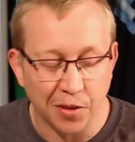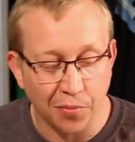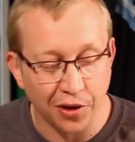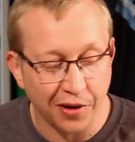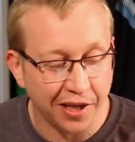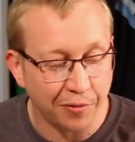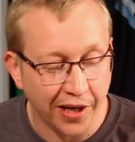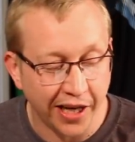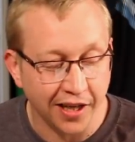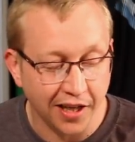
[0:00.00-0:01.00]
the point like
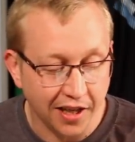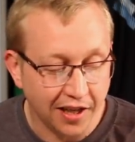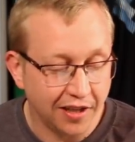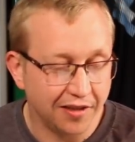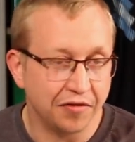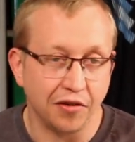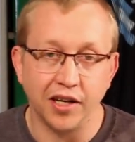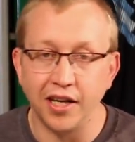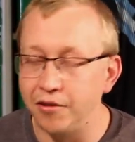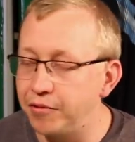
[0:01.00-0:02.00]
where
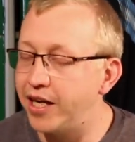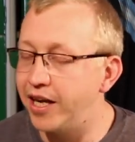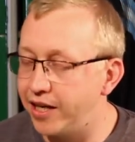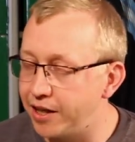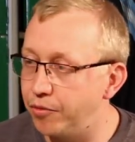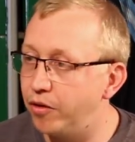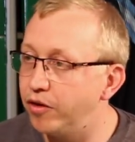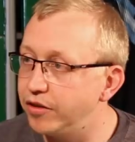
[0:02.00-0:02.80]
fuck it I don't care anymore